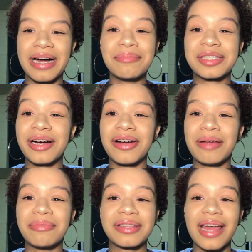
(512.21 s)
I'm
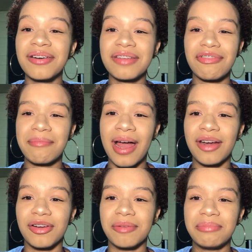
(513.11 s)
sorry, but they don't even
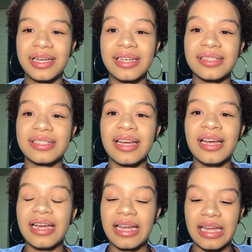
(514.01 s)
matter, because
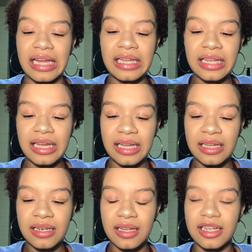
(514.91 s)
in the
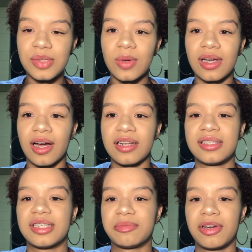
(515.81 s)
end, it's what God
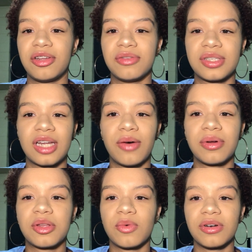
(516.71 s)
says about you. It's not
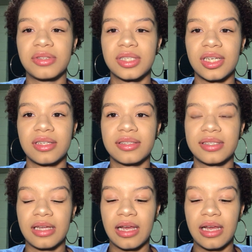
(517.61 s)
what the world says.